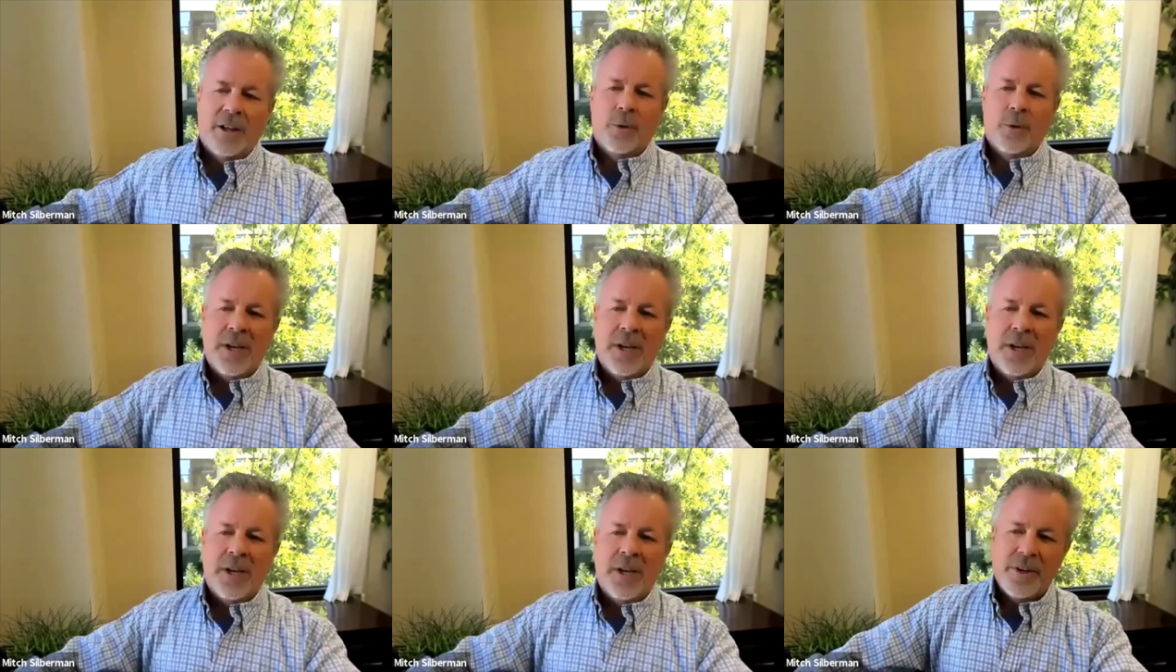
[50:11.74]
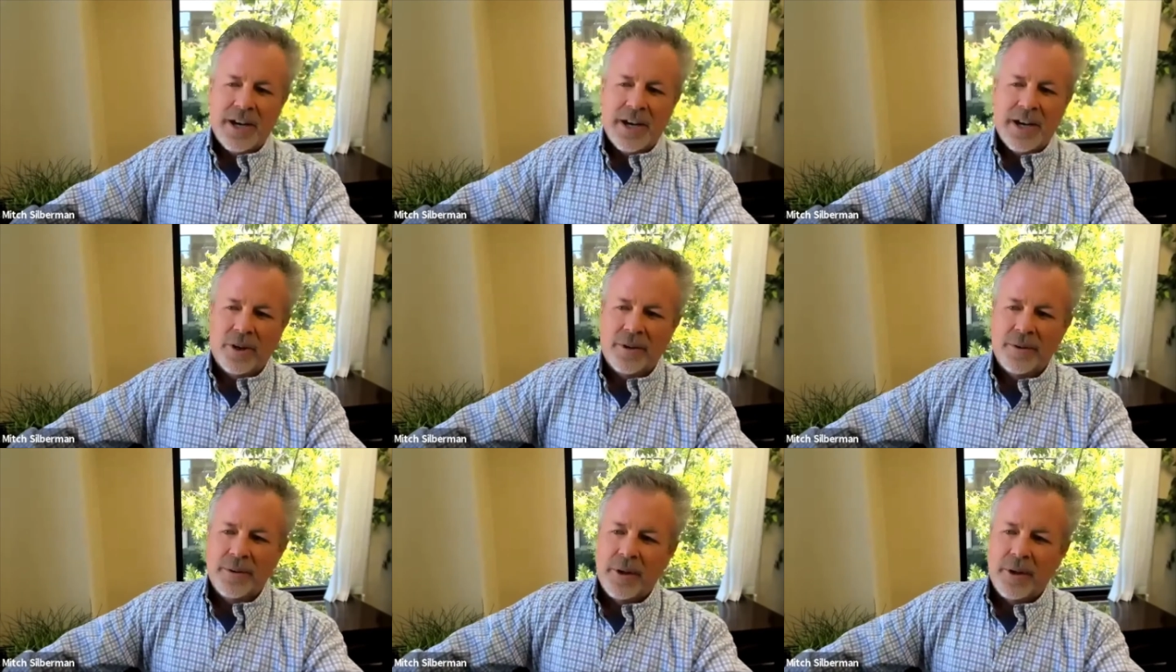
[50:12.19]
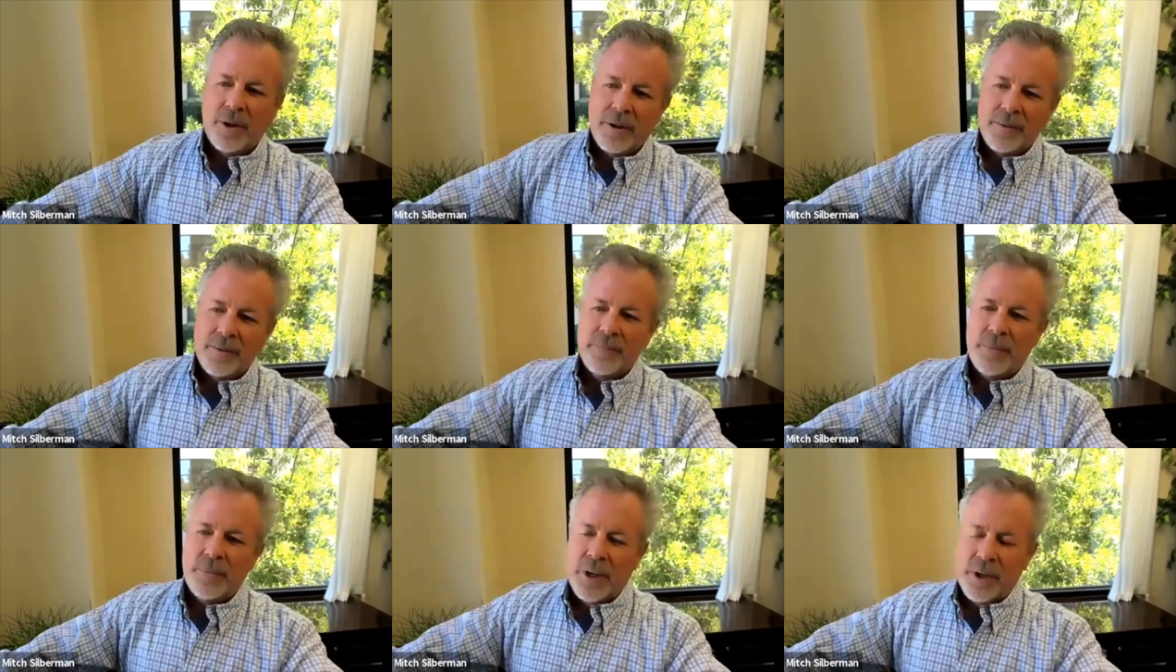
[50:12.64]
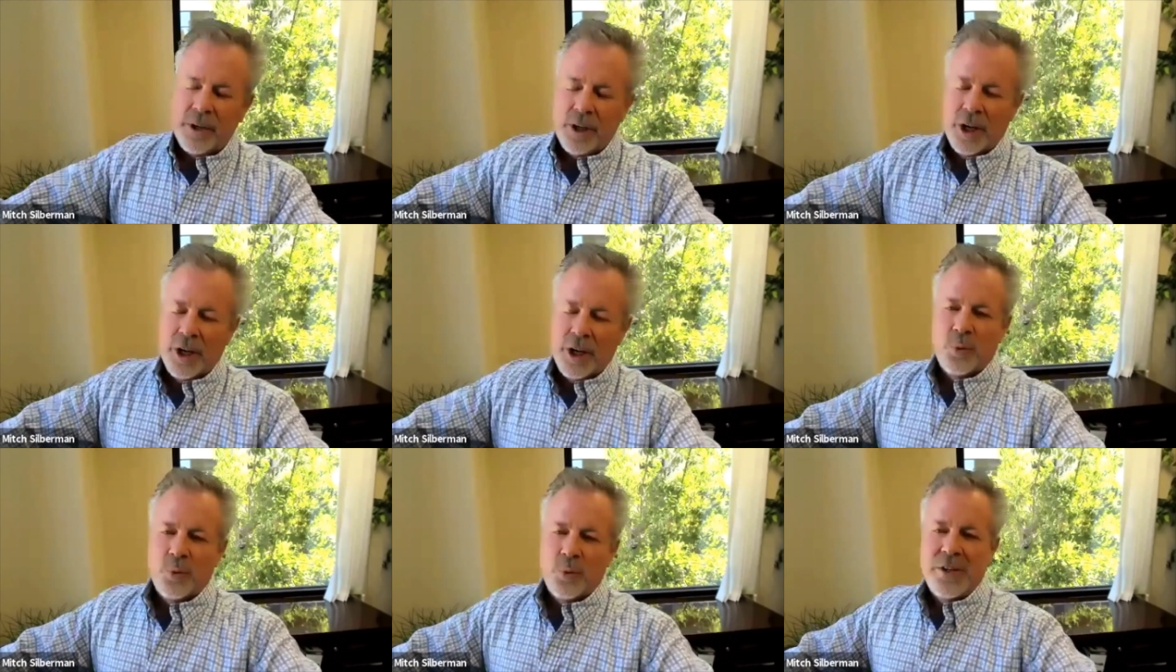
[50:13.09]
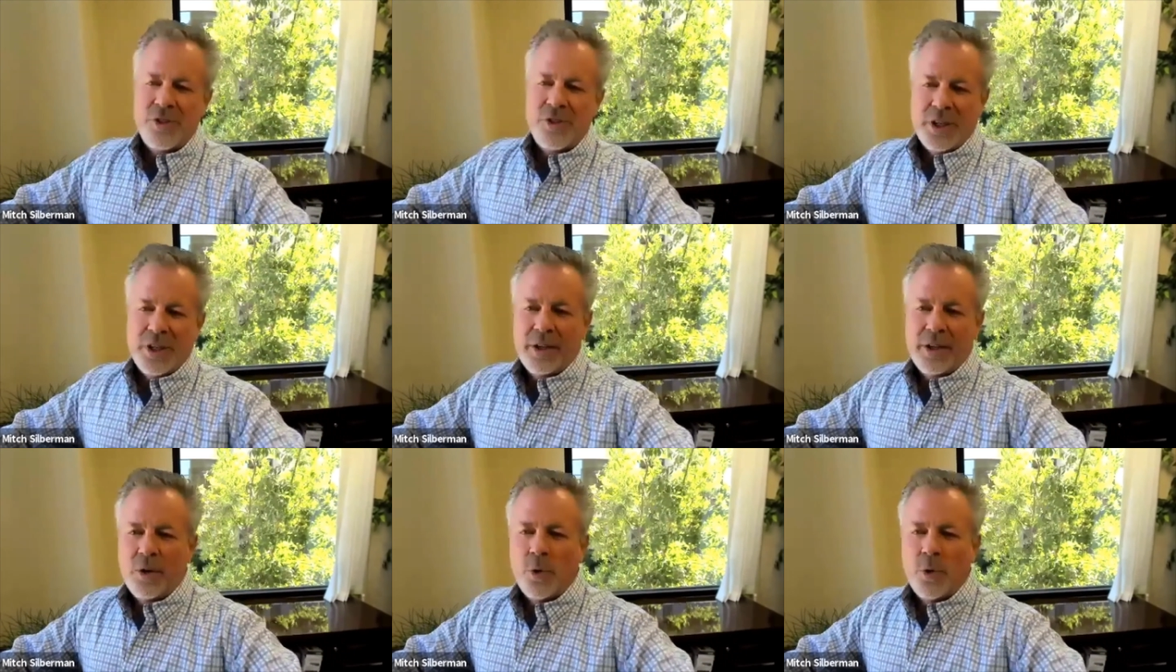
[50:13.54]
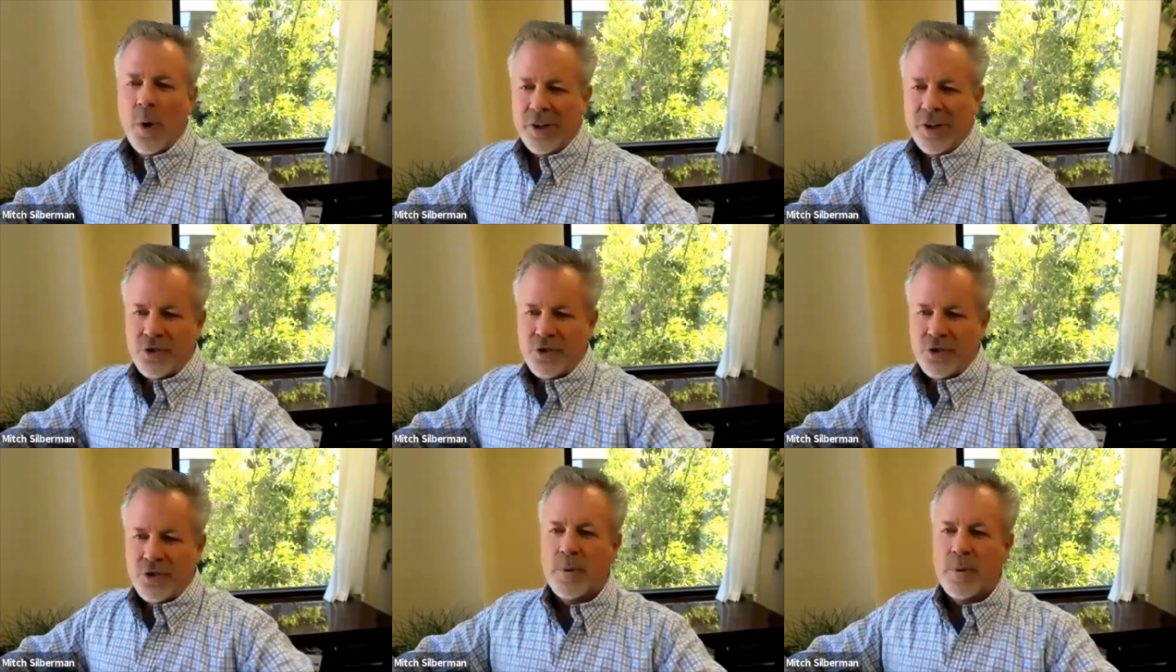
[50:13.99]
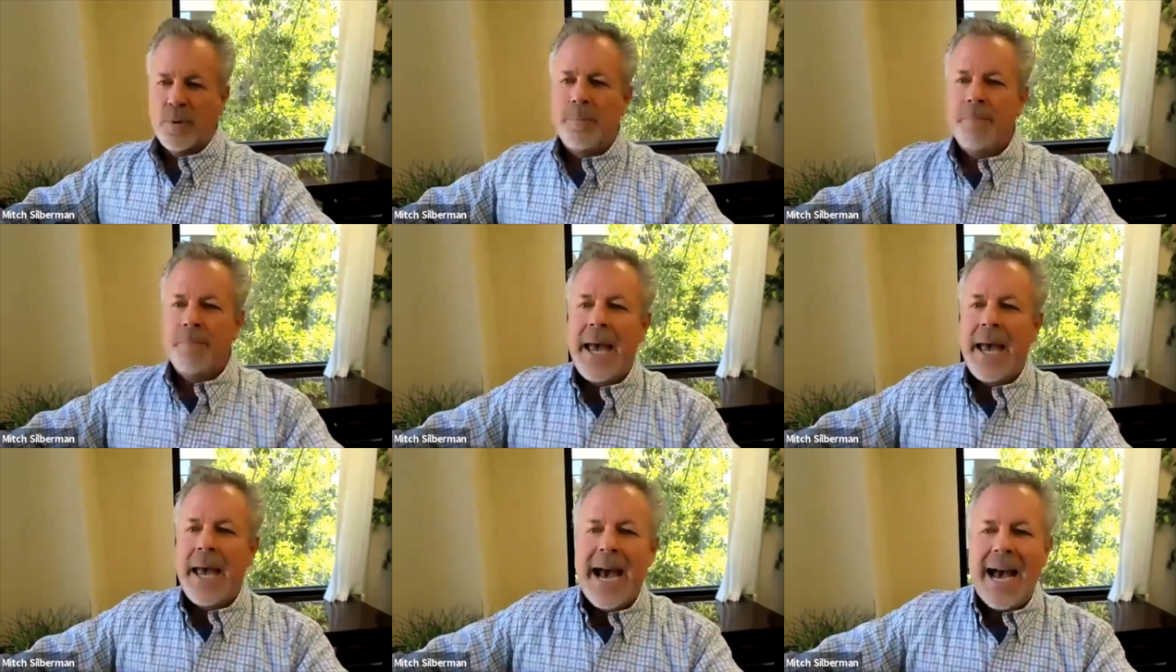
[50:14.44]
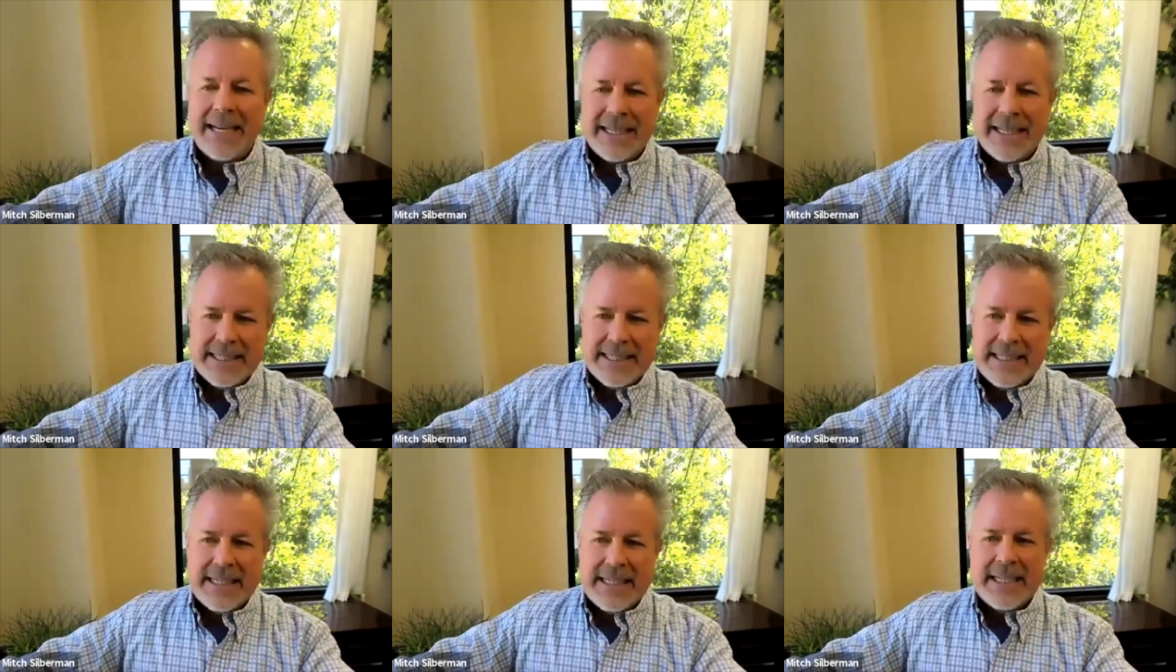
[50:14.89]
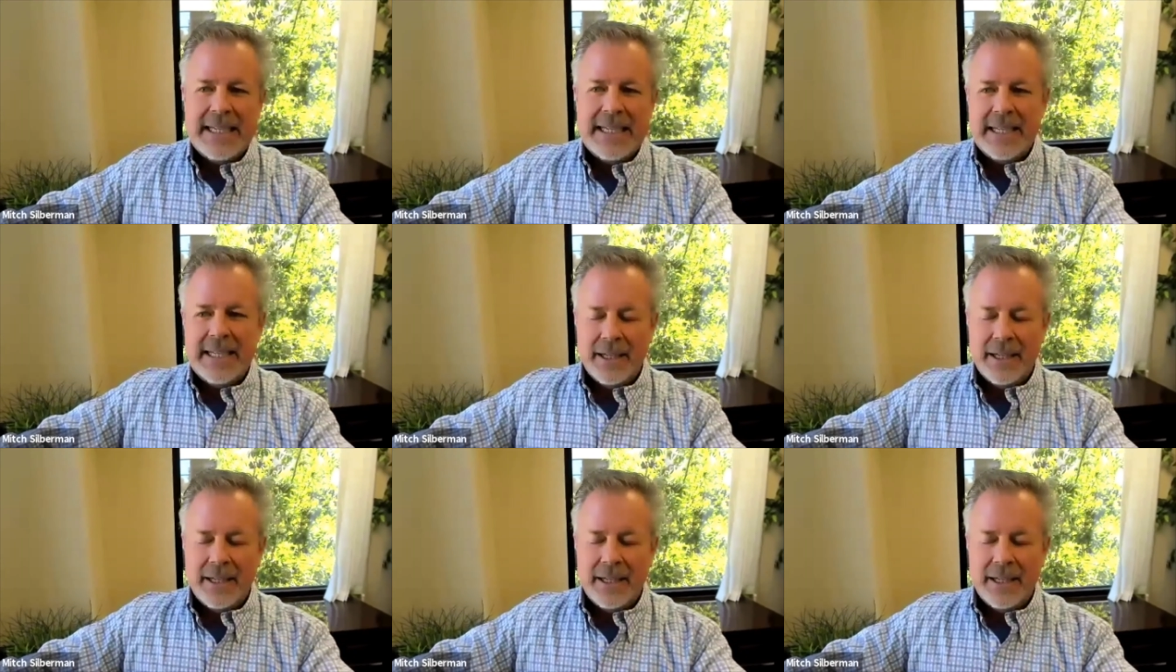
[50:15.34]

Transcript: we have kind of a, a gut wrenching question from Patty D,